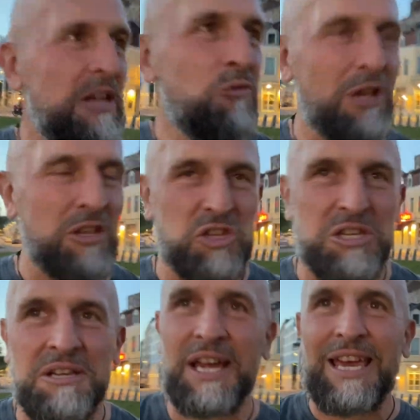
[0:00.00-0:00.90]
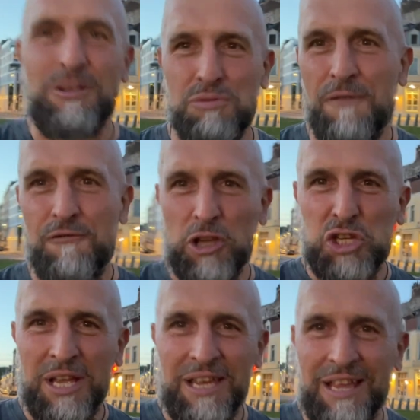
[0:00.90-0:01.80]
which is
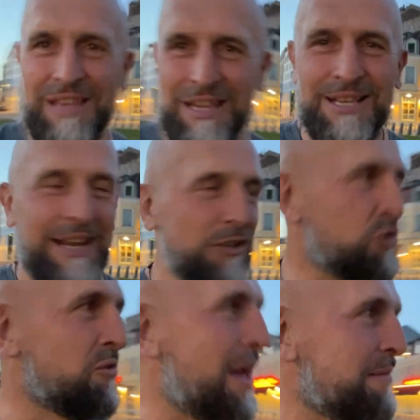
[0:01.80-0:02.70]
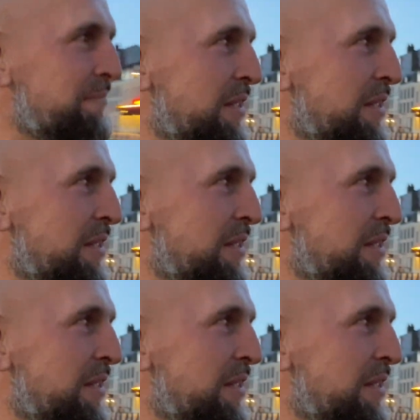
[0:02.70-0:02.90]
refreshing in the international game.